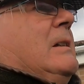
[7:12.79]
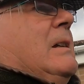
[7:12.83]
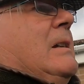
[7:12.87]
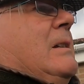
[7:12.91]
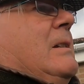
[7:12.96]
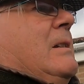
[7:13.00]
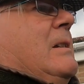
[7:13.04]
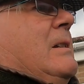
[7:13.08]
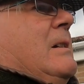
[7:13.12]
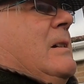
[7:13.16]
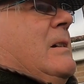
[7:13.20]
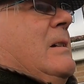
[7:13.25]

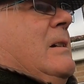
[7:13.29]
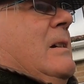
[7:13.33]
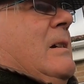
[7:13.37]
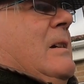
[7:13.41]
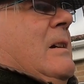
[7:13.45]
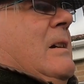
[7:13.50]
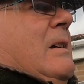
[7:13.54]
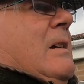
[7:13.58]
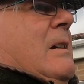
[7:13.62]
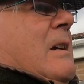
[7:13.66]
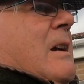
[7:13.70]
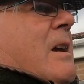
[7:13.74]
And
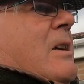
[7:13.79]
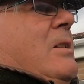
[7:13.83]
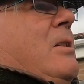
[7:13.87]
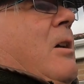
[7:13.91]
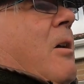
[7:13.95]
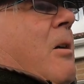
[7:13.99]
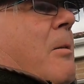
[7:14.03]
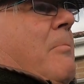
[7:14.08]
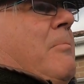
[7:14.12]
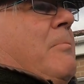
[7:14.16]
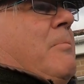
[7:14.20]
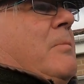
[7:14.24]

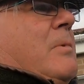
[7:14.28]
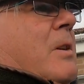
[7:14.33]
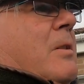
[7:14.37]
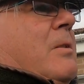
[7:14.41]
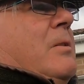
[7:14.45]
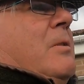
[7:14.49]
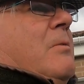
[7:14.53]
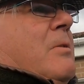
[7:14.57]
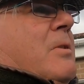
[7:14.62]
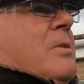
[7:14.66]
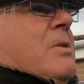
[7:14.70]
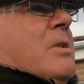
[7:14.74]
so I'm
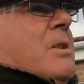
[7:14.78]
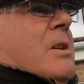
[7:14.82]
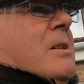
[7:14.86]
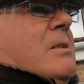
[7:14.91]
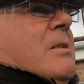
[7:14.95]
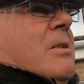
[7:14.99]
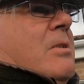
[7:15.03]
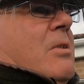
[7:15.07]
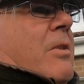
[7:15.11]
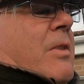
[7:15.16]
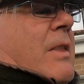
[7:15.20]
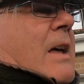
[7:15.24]
going to do a
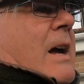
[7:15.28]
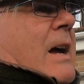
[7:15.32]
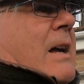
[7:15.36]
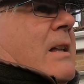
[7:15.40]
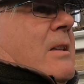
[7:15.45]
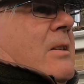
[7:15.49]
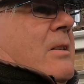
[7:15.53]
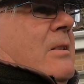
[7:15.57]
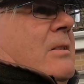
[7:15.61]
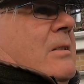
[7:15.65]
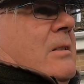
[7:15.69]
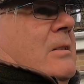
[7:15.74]
series on
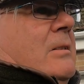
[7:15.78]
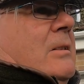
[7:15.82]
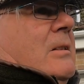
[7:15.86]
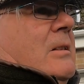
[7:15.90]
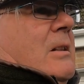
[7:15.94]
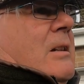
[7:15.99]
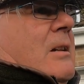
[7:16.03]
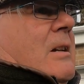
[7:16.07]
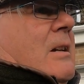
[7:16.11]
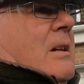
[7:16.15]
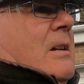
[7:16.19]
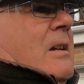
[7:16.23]
that.
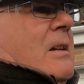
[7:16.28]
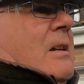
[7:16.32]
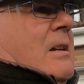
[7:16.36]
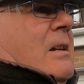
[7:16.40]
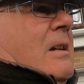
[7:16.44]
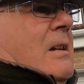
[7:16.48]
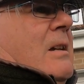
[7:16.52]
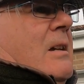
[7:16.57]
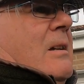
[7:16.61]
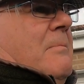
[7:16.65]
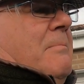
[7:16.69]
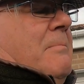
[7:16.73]

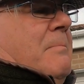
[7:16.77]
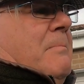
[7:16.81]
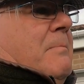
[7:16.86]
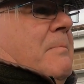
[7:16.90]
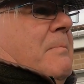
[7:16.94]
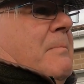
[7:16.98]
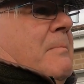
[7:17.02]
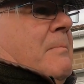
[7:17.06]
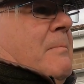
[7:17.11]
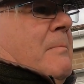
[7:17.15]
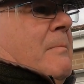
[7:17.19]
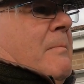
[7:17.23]
I
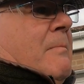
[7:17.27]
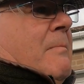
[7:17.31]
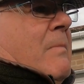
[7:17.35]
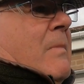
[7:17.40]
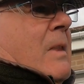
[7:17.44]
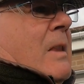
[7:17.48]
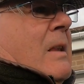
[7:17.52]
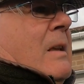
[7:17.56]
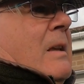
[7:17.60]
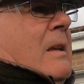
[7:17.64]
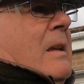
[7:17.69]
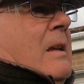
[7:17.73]

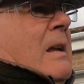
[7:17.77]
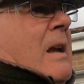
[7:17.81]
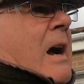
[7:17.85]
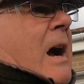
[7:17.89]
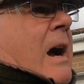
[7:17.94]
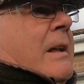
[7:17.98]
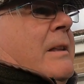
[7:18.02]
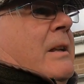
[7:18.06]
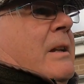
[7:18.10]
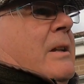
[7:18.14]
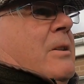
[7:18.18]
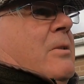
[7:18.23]

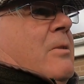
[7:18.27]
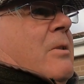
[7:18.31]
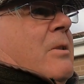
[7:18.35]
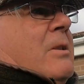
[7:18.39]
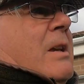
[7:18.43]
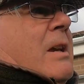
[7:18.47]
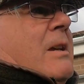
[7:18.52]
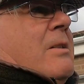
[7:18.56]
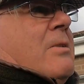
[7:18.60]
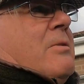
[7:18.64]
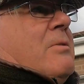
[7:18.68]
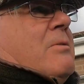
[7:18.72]
did do a
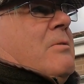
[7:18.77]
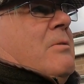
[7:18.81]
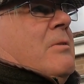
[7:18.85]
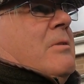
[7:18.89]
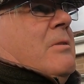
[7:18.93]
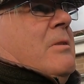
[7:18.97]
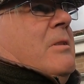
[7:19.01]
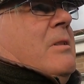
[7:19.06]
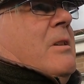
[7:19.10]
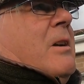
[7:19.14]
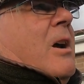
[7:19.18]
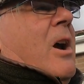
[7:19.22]
test
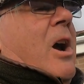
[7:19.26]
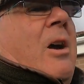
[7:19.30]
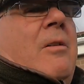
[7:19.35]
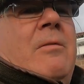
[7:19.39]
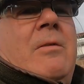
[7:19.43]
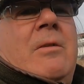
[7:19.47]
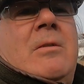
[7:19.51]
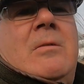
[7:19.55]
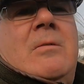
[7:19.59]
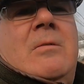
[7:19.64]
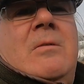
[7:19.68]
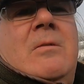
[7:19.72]
run
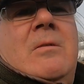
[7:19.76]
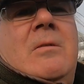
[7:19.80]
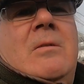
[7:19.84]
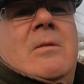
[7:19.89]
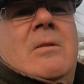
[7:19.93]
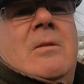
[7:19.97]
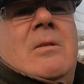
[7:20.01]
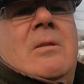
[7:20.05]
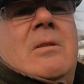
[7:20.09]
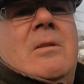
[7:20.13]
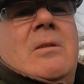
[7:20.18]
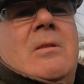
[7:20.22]
over
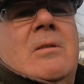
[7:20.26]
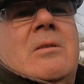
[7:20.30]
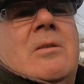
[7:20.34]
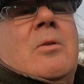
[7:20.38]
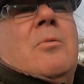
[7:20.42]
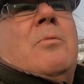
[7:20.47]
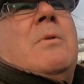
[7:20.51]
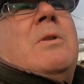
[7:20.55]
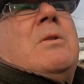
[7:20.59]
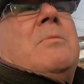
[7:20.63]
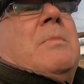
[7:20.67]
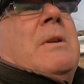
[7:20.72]

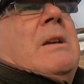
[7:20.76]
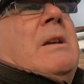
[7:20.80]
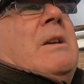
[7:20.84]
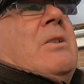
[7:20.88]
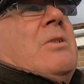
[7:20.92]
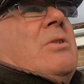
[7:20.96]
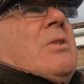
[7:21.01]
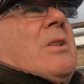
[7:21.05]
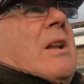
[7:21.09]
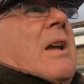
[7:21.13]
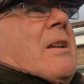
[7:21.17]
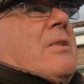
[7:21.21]
to
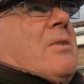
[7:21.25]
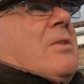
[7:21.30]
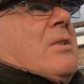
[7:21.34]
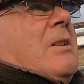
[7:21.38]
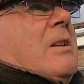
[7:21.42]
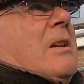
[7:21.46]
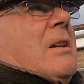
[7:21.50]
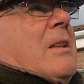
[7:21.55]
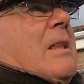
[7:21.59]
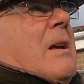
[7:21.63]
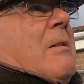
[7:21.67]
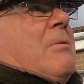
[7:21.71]
Wisbeach last
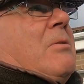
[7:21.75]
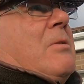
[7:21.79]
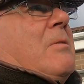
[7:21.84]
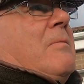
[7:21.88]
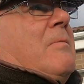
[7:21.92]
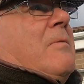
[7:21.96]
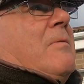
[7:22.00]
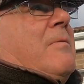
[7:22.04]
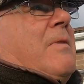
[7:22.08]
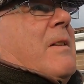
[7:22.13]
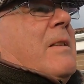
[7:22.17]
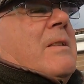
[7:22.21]
year. That
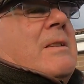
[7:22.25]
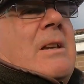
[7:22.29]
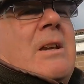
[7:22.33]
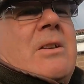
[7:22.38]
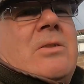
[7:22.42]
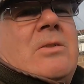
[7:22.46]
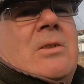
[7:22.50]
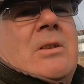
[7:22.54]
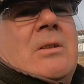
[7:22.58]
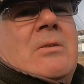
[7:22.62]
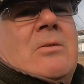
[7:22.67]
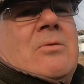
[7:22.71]
was a
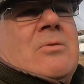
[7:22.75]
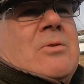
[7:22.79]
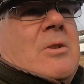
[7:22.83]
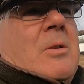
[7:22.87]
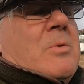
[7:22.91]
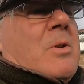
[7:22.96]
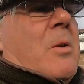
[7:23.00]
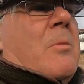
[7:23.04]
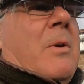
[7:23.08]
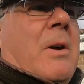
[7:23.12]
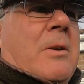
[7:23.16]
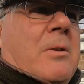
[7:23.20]
fantastic
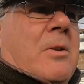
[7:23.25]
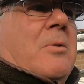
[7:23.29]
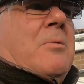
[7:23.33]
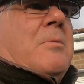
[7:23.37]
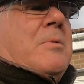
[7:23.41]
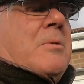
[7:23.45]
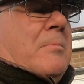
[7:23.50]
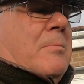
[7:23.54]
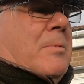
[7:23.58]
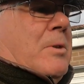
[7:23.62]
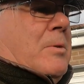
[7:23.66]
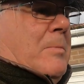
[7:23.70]
trip. So I might do
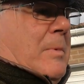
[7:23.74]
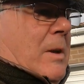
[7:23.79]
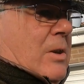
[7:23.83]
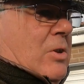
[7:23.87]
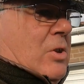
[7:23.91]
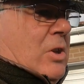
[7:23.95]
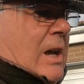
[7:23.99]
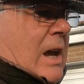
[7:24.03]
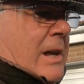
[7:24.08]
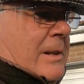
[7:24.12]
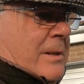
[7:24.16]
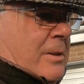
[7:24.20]

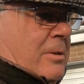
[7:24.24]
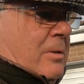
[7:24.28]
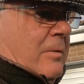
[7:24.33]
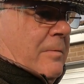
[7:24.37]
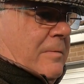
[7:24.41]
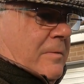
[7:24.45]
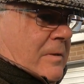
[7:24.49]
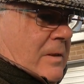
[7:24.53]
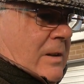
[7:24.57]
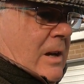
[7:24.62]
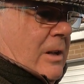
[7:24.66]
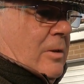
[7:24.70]
Wisbeach again. I
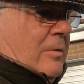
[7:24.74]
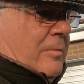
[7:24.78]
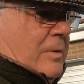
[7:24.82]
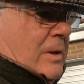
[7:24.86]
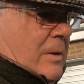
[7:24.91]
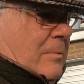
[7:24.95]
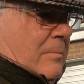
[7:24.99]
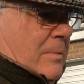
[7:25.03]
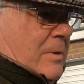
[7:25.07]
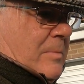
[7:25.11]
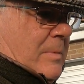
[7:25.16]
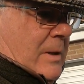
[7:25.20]
loved
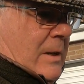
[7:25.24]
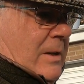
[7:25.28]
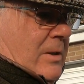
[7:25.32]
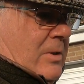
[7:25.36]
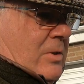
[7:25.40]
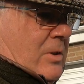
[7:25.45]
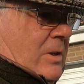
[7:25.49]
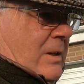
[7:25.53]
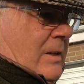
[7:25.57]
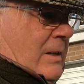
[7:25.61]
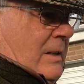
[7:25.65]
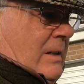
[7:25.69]
it in
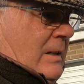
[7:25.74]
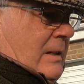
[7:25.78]
Wisbeach.